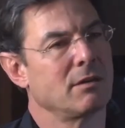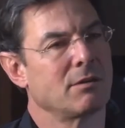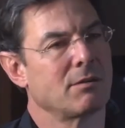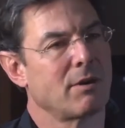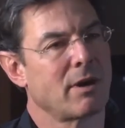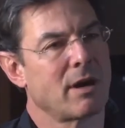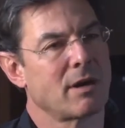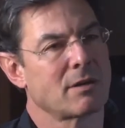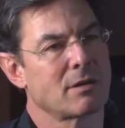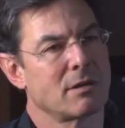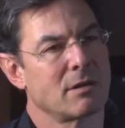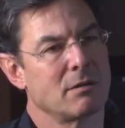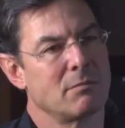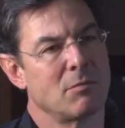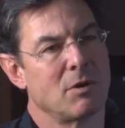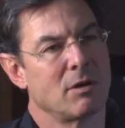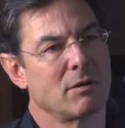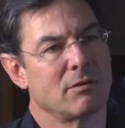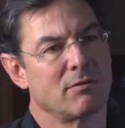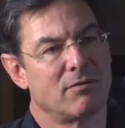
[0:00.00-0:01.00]
any
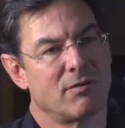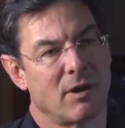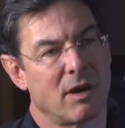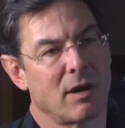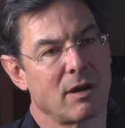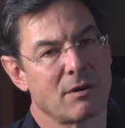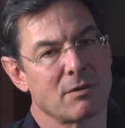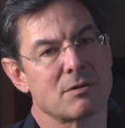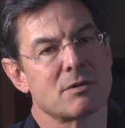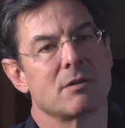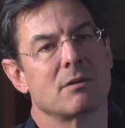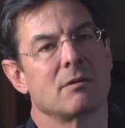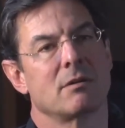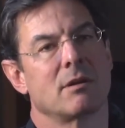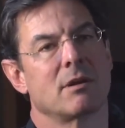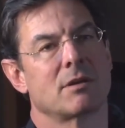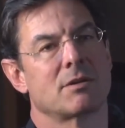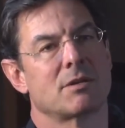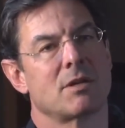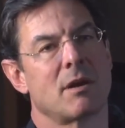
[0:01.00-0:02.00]
interaction among the fires,
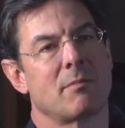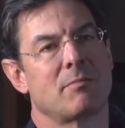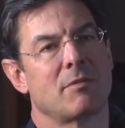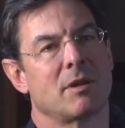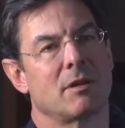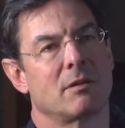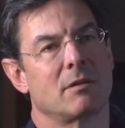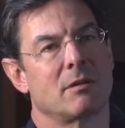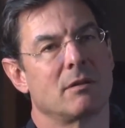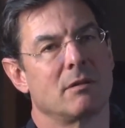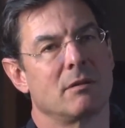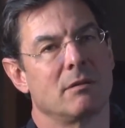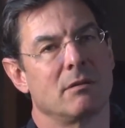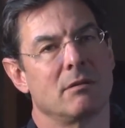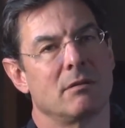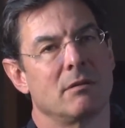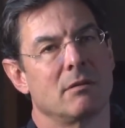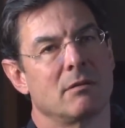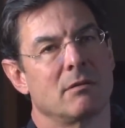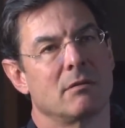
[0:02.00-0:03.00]
except
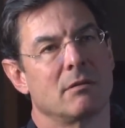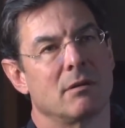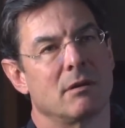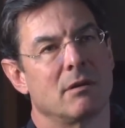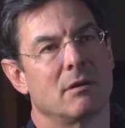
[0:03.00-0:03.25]
that